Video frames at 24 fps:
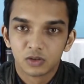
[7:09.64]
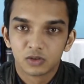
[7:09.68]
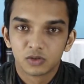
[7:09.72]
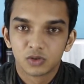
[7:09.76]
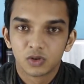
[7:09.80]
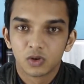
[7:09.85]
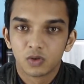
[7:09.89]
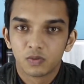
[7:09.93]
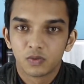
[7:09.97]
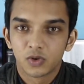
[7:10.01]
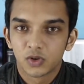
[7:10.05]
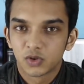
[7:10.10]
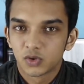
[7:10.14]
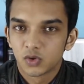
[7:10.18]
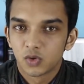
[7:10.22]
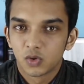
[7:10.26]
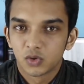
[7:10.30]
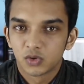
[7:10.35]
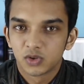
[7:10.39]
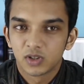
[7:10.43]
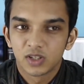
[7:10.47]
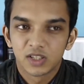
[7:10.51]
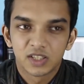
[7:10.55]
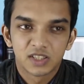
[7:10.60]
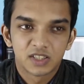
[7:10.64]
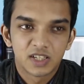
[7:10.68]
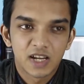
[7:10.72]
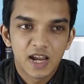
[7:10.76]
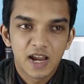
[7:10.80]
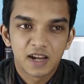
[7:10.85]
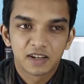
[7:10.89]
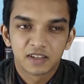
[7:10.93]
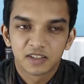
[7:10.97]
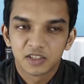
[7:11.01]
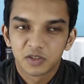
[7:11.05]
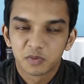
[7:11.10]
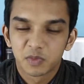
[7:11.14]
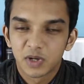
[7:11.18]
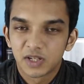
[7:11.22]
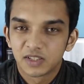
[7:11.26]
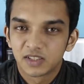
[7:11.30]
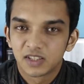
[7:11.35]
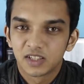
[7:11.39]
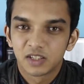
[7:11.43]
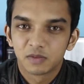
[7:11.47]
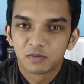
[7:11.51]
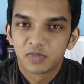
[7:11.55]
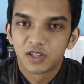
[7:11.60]
So for social status
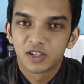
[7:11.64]
maintaining